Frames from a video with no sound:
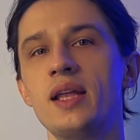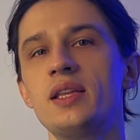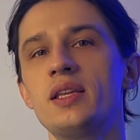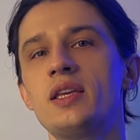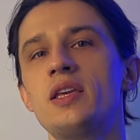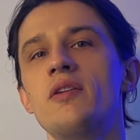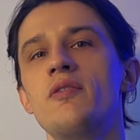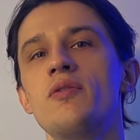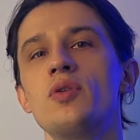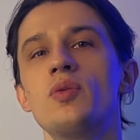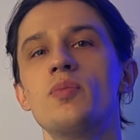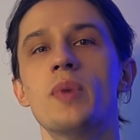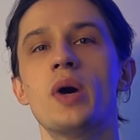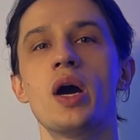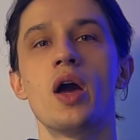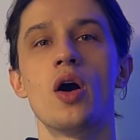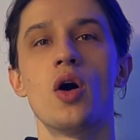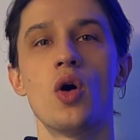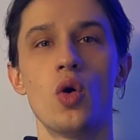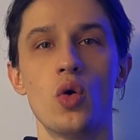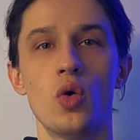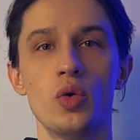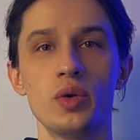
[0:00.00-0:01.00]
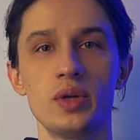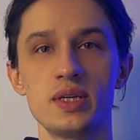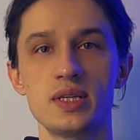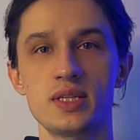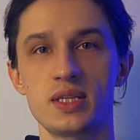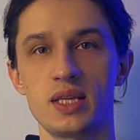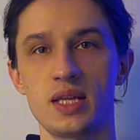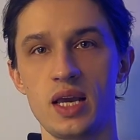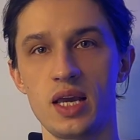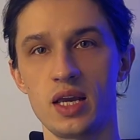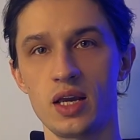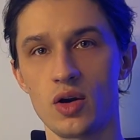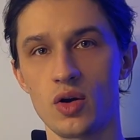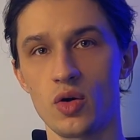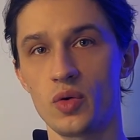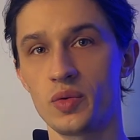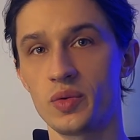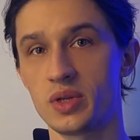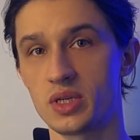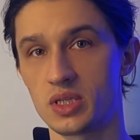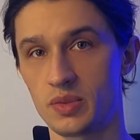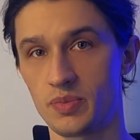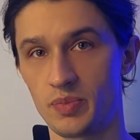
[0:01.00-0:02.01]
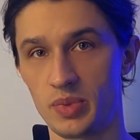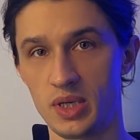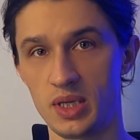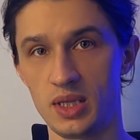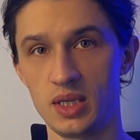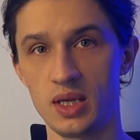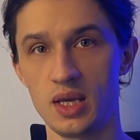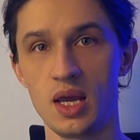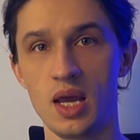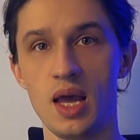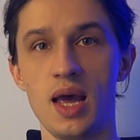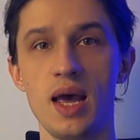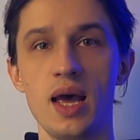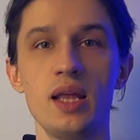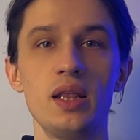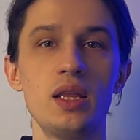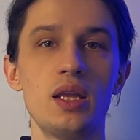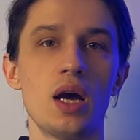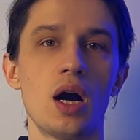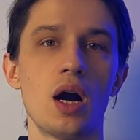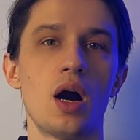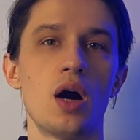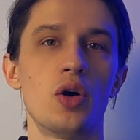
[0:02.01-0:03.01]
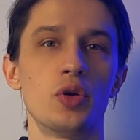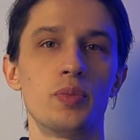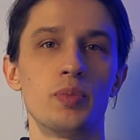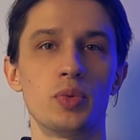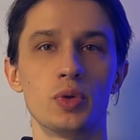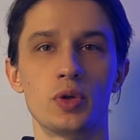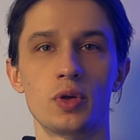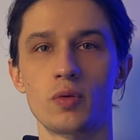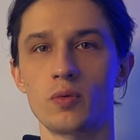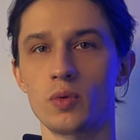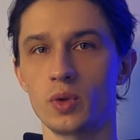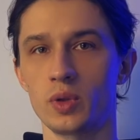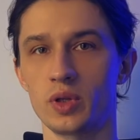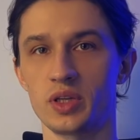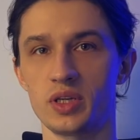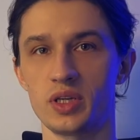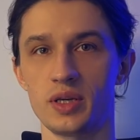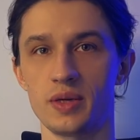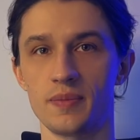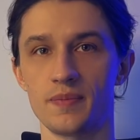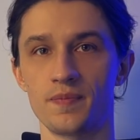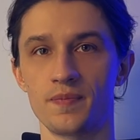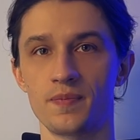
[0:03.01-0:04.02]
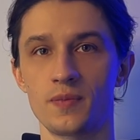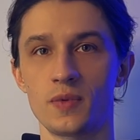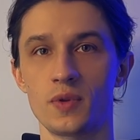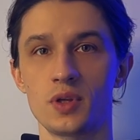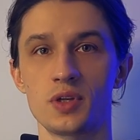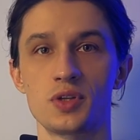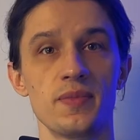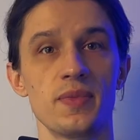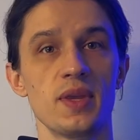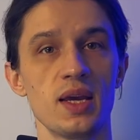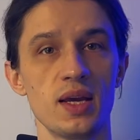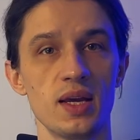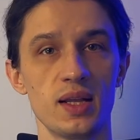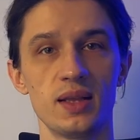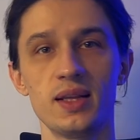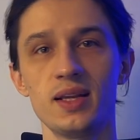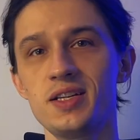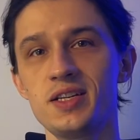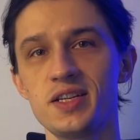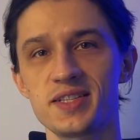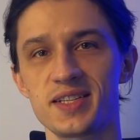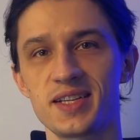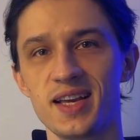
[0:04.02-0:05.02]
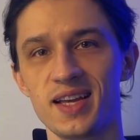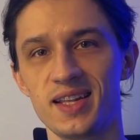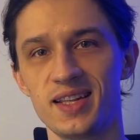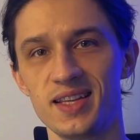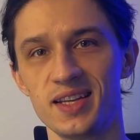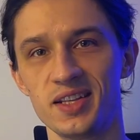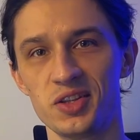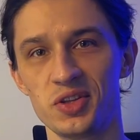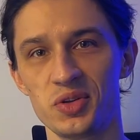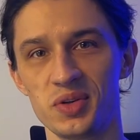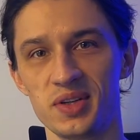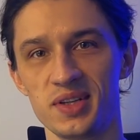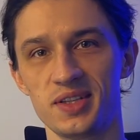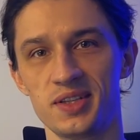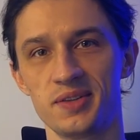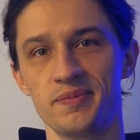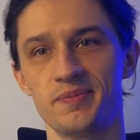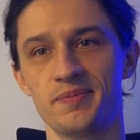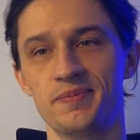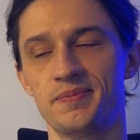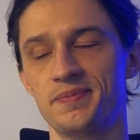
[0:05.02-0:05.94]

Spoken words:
and give you my honest take on the speed and the output quality. Let's just get into it.